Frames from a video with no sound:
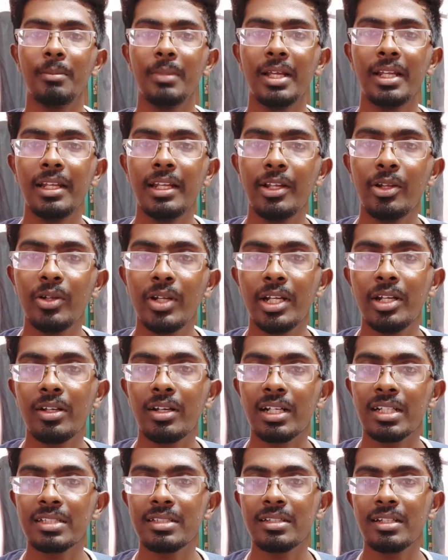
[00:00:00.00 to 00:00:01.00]
Mainly you need to
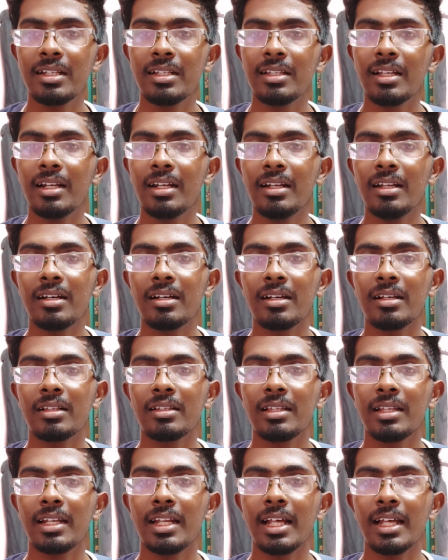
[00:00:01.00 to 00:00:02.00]
consider that
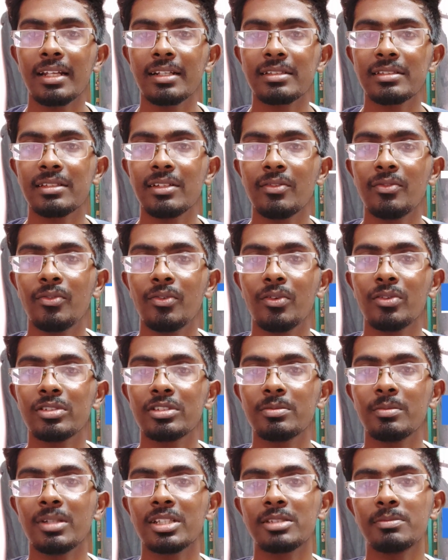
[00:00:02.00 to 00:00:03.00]
the direction of
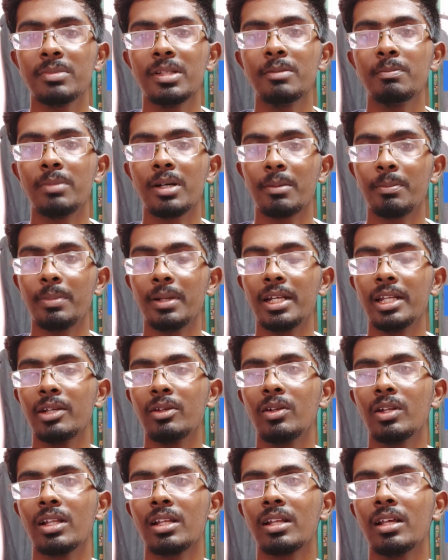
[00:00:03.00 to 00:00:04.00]
force must be
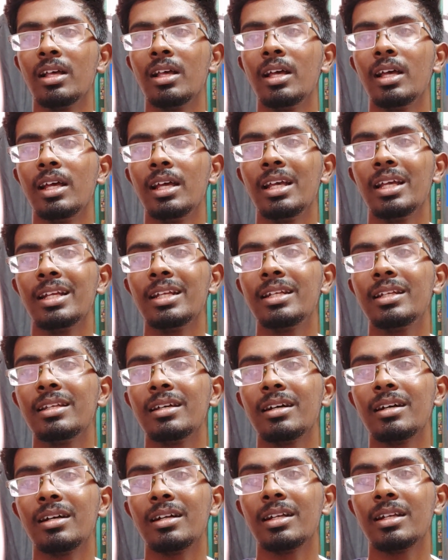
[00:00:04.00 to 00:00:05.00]
perpendicular. It
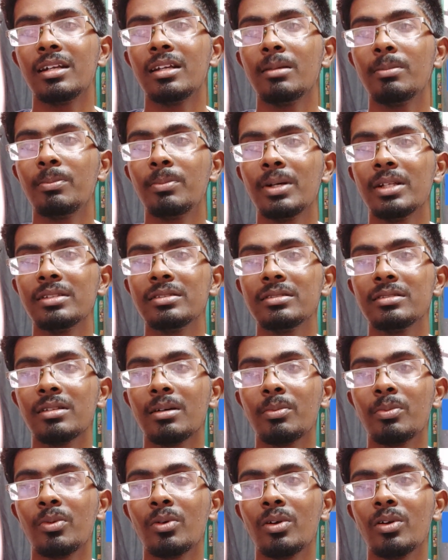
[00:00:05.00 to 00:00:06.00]
depends
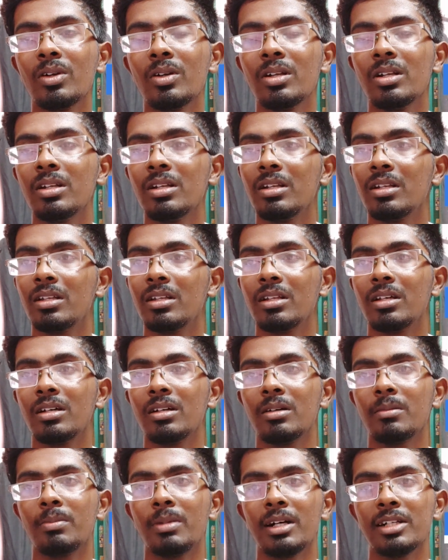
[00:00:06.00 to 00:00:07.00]
upon
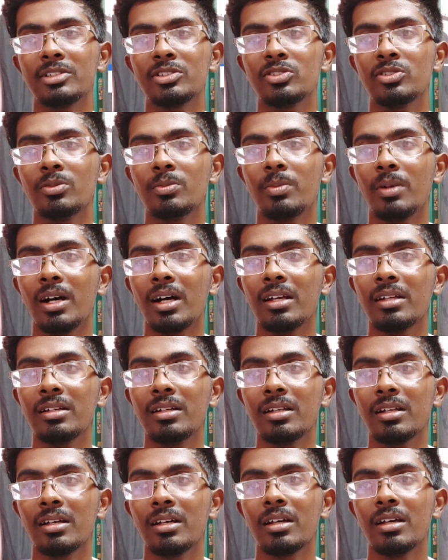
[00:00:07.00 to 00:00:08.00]
the parts to part,
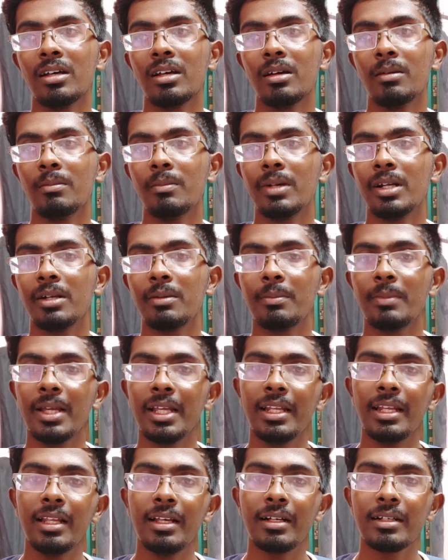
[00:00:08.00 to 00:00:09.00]
but
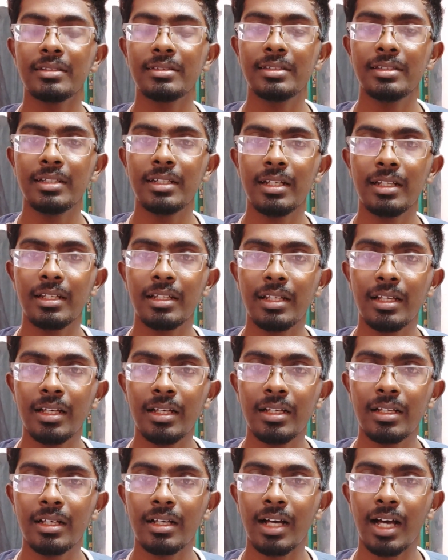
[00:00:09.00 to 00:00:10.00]
mainly consider
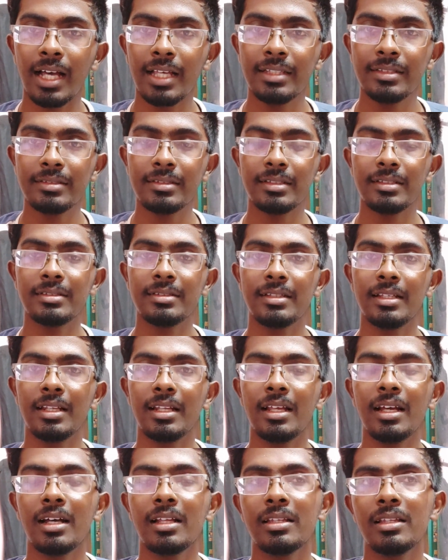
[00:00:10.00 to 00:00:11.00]
the high stress
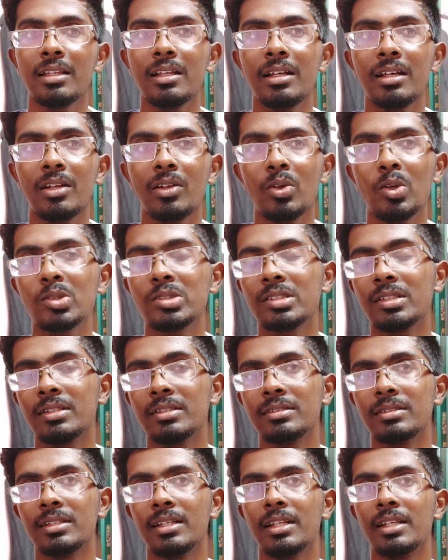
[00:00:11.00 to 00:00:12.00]
area and the low
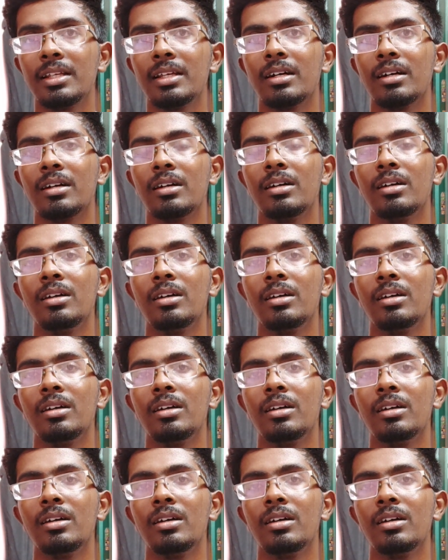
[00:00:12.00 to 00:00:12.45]
stress area.